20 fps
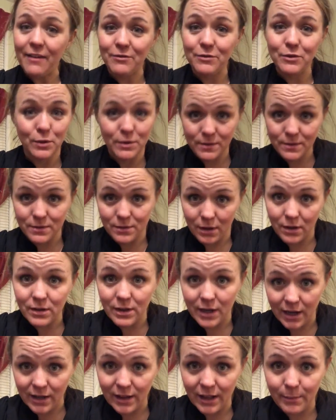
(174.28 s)
Those are
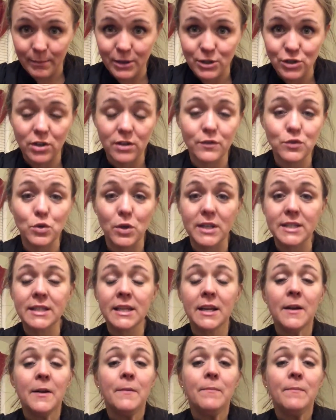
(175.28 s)
kind of like my drug of choice.